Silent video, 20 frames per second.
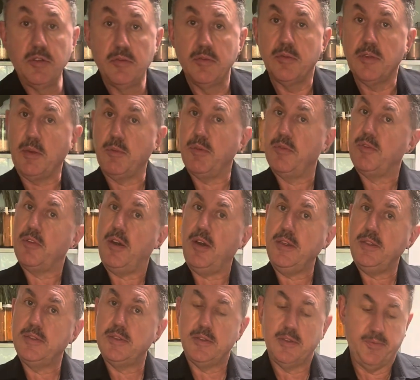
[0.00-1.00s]
that we've
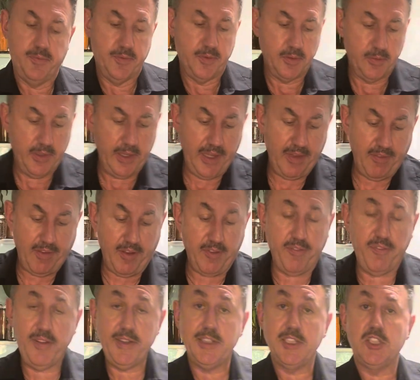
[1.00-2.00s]
diced. We have our
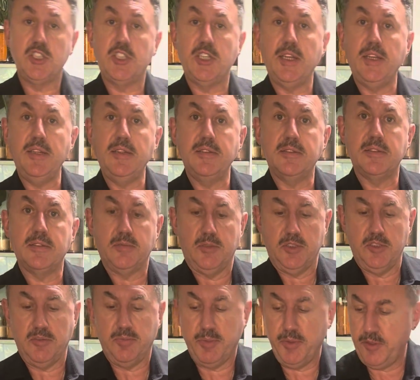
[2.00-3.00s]
feta cheese, which is
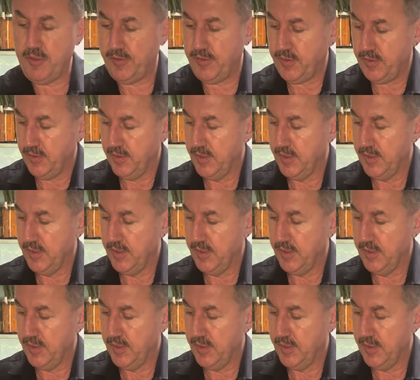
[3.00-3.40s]
beautiful.